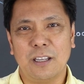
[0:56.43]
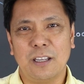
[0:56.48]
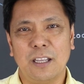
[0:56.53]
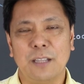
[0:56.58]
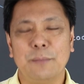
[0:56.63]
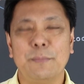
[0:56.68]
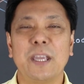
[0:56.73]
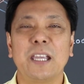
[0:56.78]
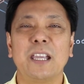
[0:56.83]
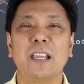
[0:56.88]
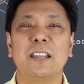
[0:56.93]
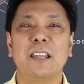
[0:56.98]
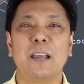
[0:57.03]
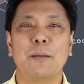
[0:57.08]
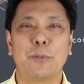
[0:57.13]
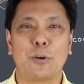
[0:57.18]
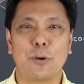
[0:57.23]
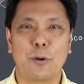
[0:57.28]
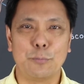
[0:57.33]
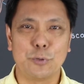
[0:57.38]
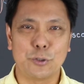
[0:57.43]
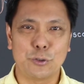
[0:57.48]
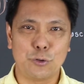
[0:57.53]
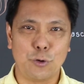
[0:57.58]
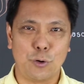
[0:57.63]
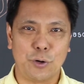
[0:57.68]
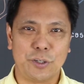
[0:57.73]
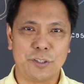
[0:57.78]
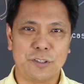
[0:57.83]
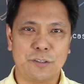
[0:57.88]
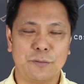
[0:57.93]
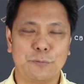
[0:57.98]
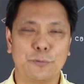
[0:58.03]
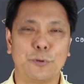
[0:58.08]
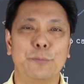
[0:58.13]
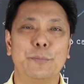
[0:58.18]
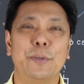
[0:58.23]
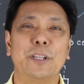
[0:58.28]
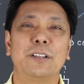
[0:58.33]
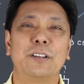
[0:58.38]
and making them a robust choice
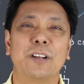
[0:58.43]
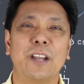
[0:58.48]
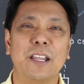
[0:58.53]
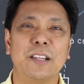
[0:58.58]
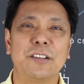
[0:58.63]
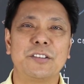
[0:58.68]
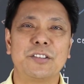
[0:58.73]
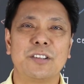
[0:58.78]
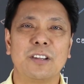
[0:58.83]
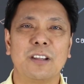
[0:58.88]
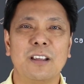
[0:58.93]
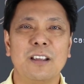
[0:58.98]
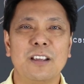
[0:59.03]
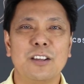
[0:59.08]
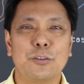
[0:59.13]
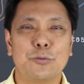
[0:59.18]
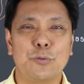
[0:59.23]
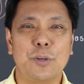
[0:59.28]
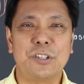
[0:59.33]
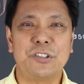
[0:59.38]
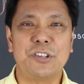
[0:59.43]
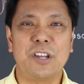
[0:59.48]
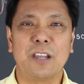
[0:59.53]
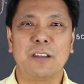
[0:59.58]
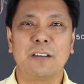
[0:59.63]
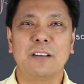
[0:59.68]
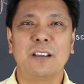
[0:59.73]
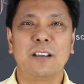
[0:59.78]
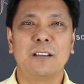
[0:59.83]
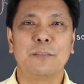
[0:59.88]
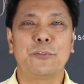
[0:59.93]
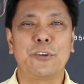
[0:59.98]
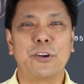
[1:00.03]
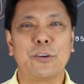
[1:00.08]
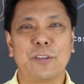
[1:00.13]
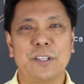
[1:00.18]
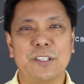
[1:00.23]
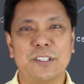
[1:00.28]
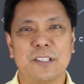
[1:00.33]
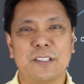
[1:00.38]
for mid-range switching
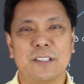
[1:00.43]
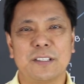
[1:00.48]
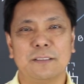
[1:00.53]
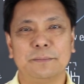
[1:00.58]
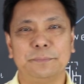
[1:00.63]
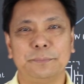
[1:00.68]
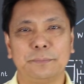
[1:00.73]
frequencies.